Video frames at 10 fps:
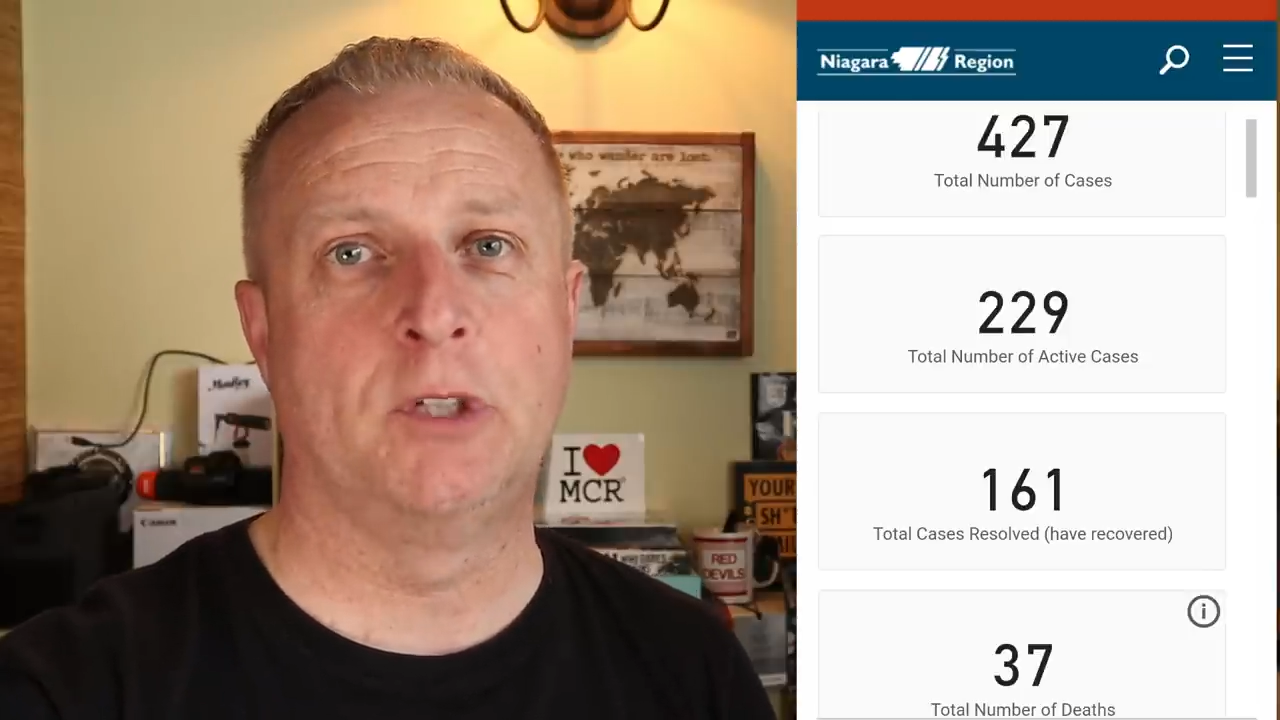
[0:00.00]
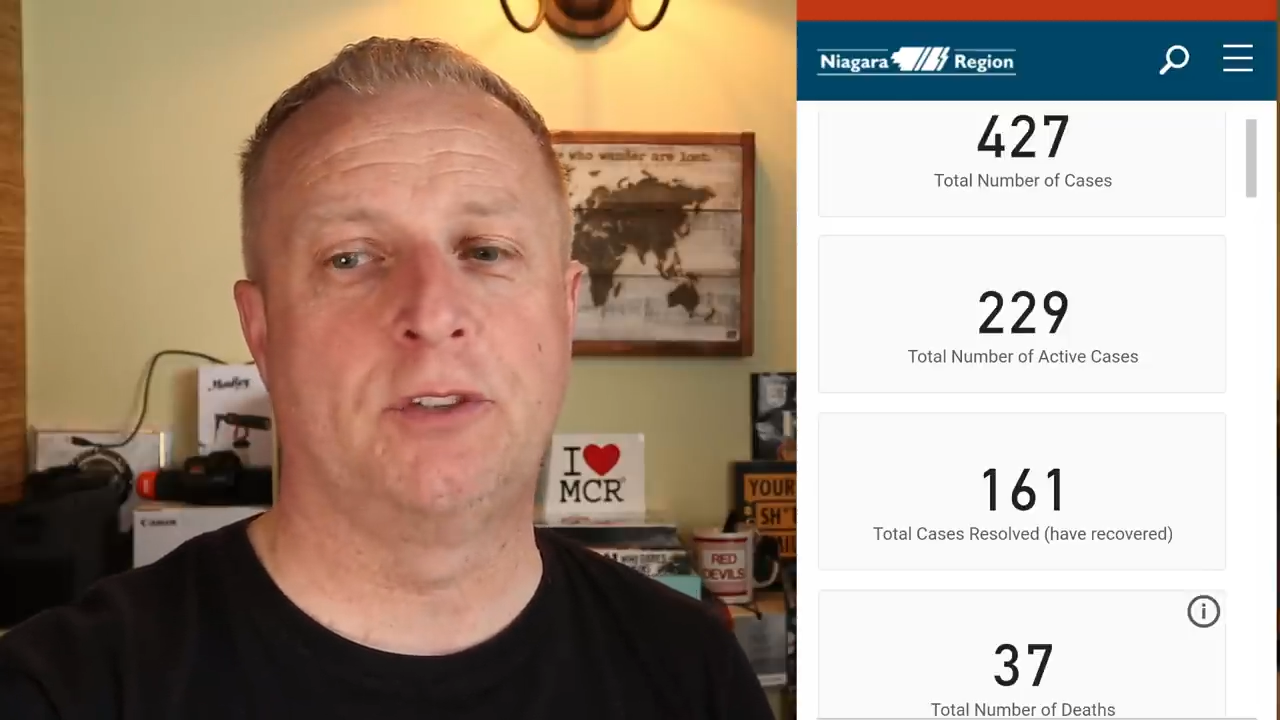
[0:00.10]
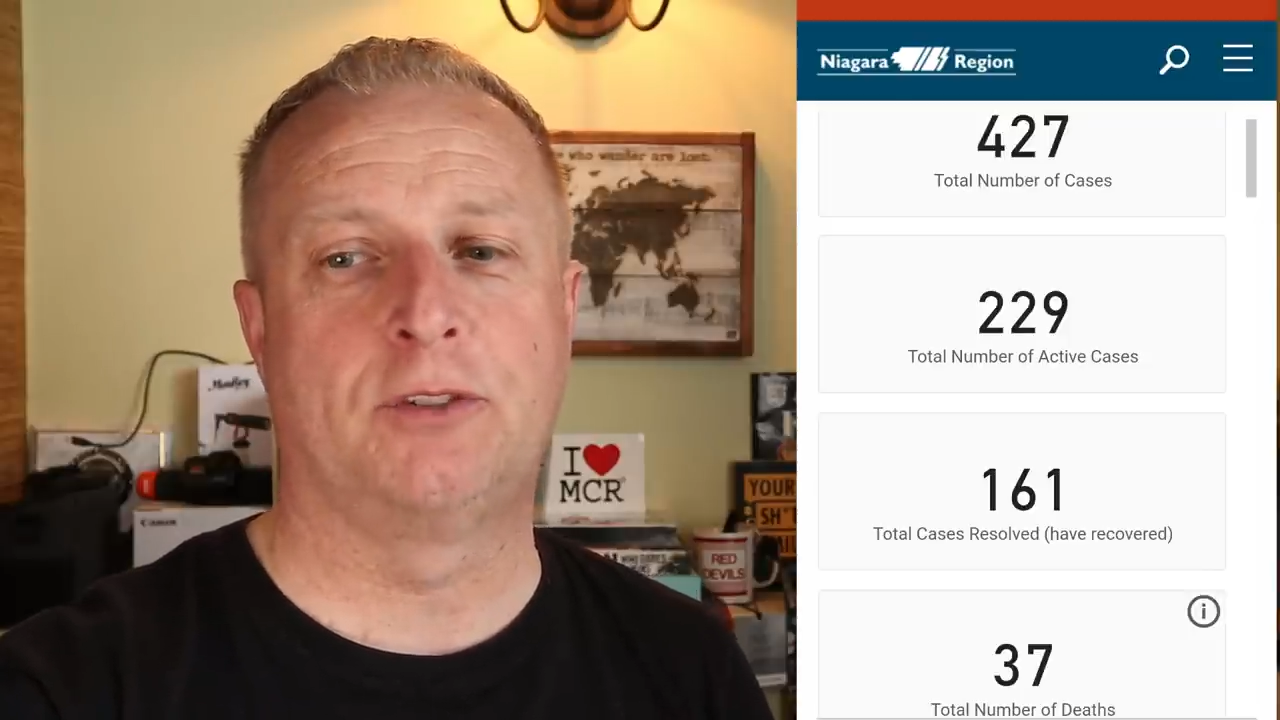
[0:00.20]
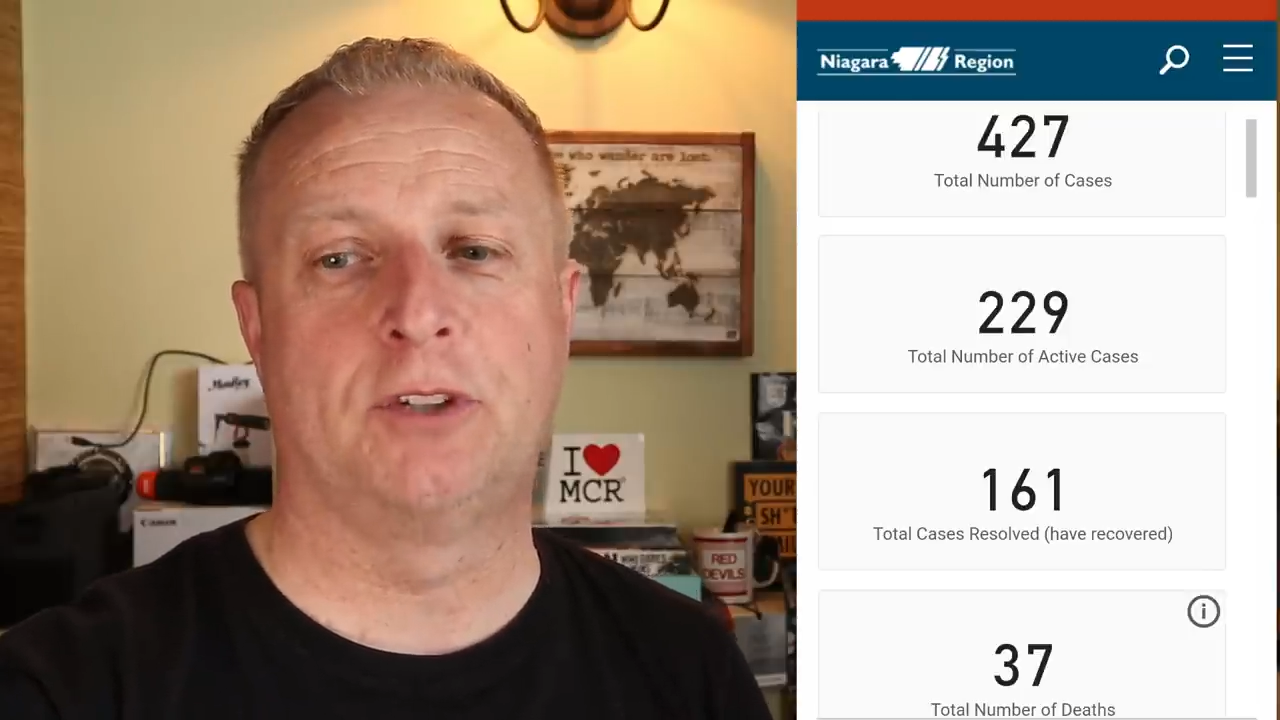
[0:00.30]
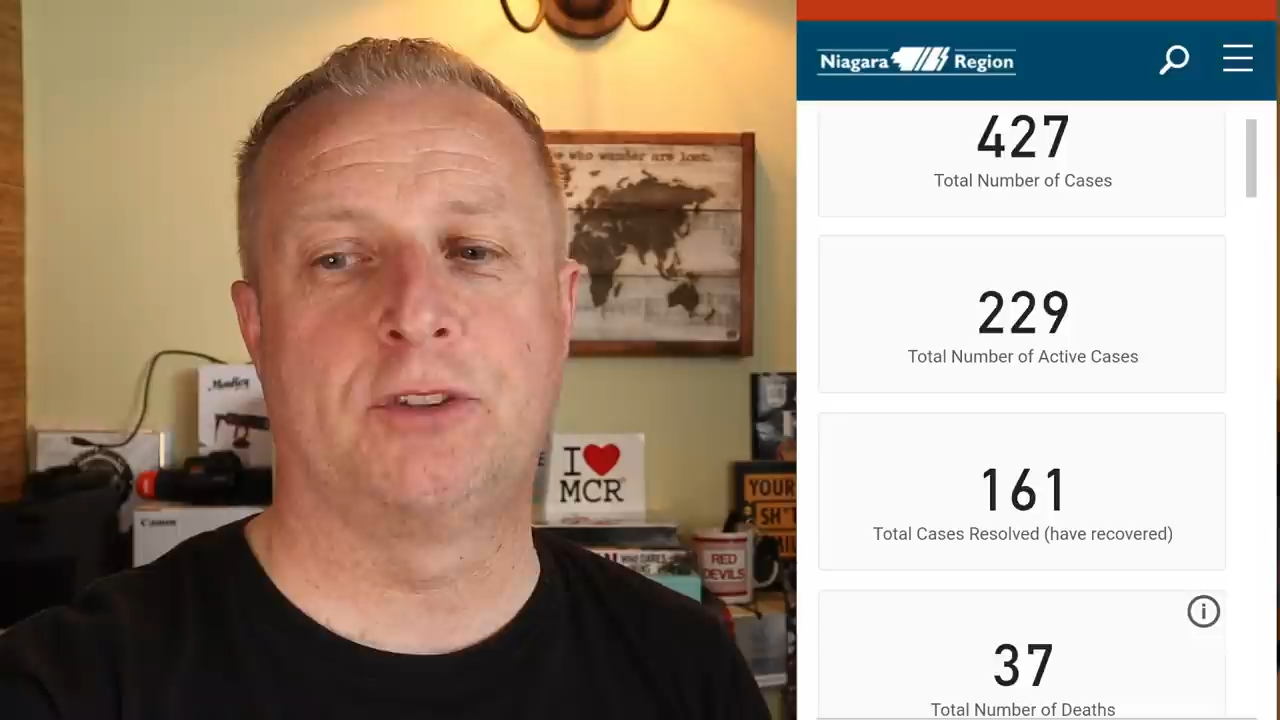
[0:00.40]

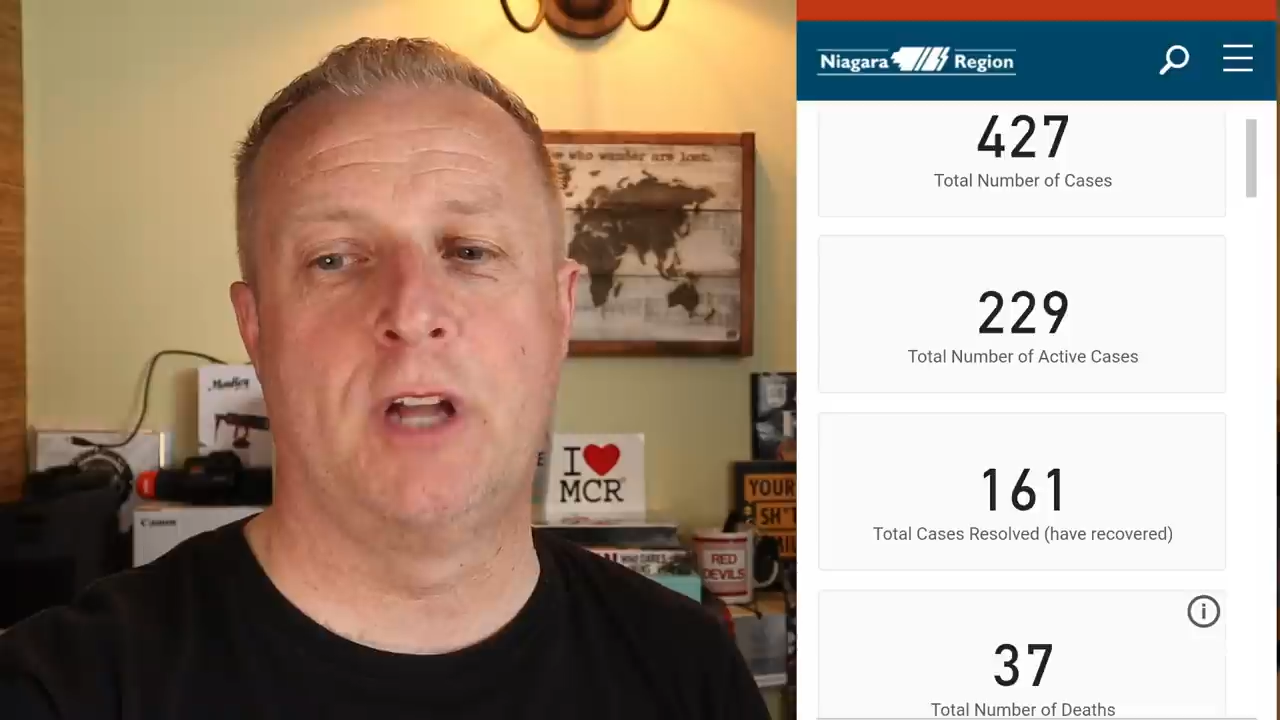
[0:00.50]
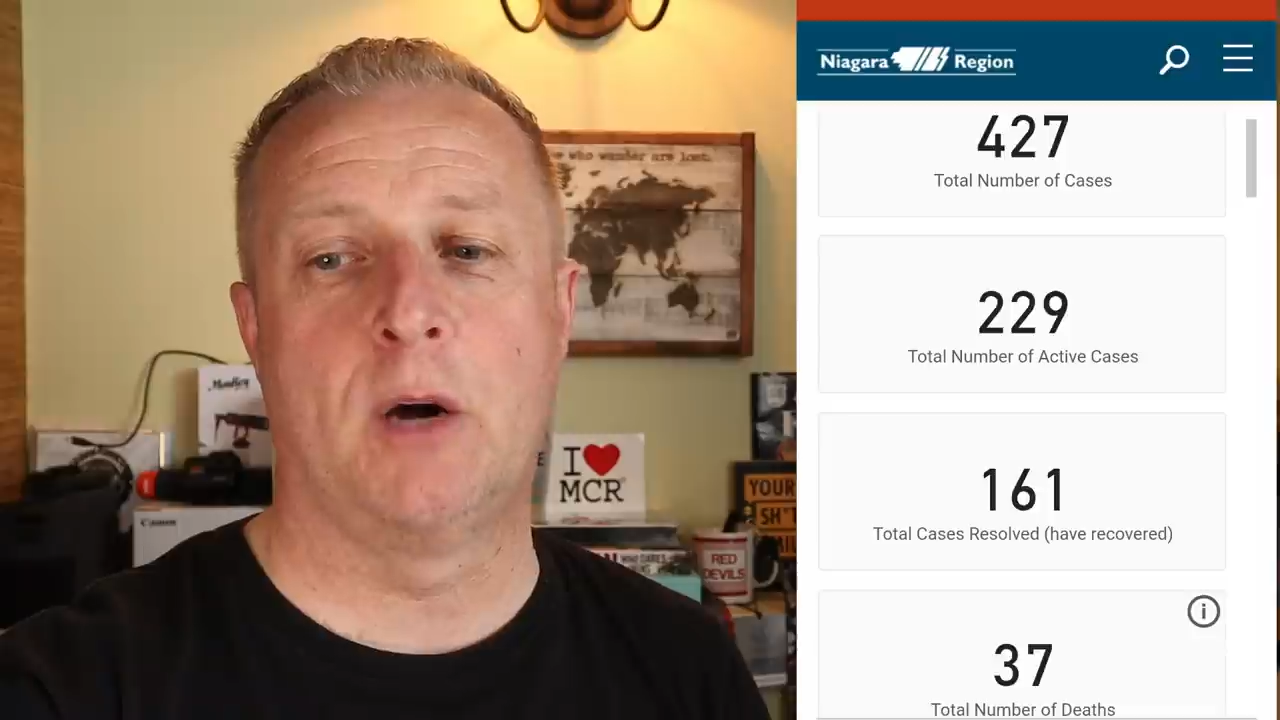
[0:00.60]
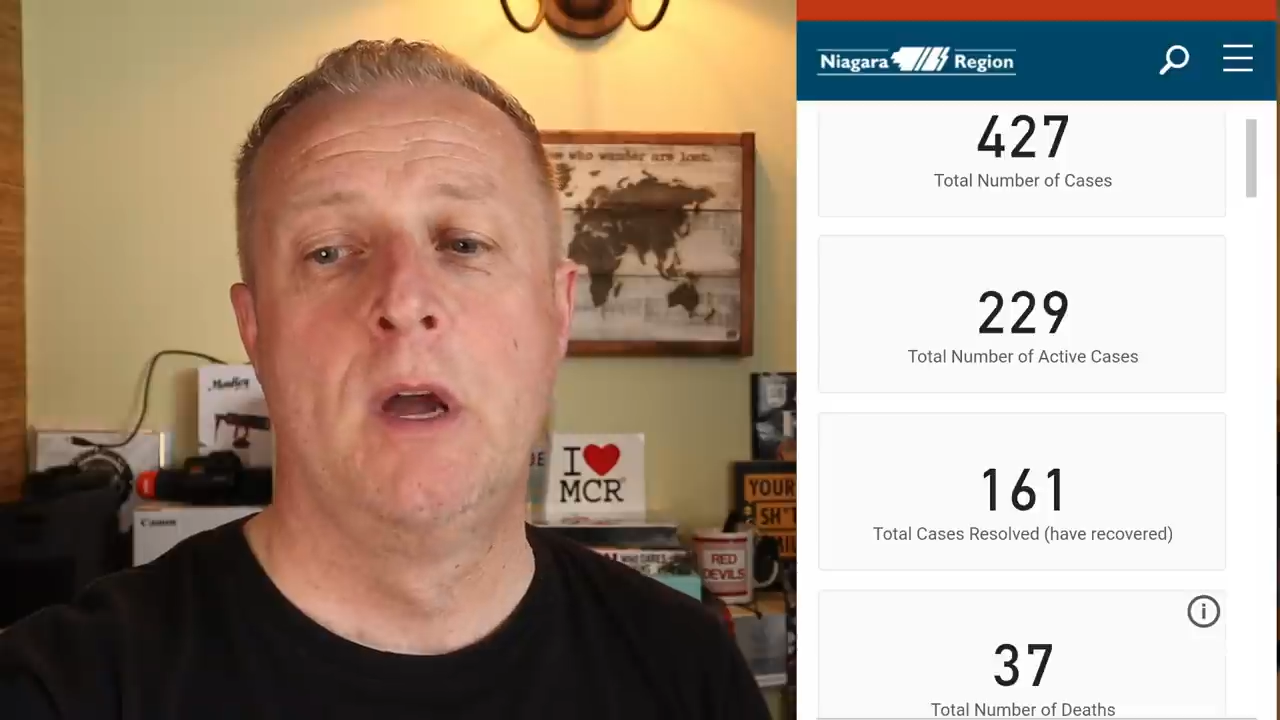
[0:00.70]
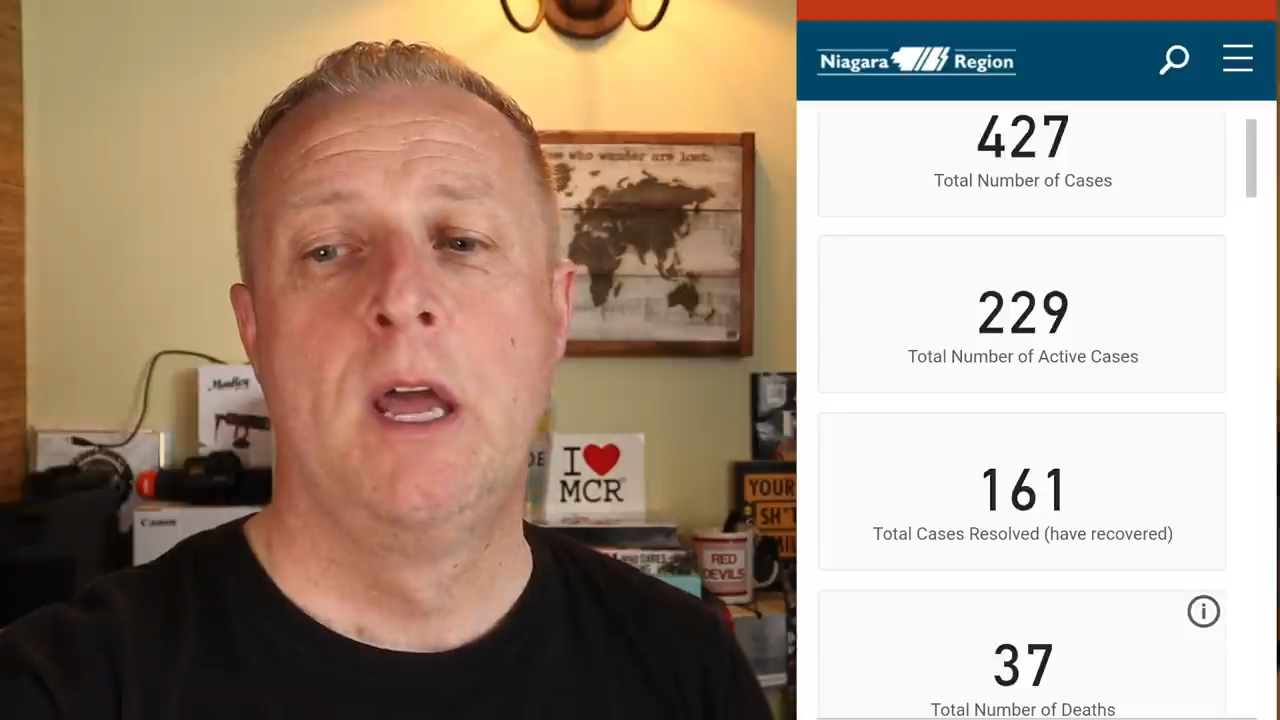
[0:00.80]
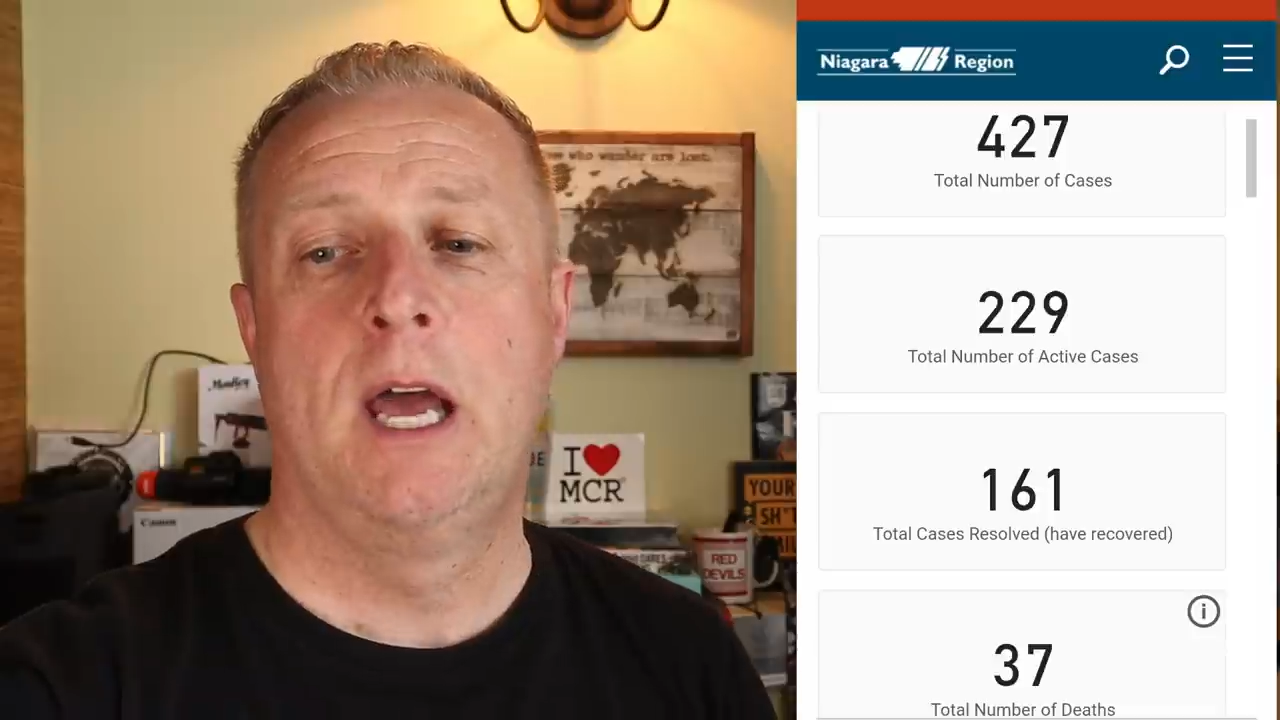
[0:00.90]
which is good to know.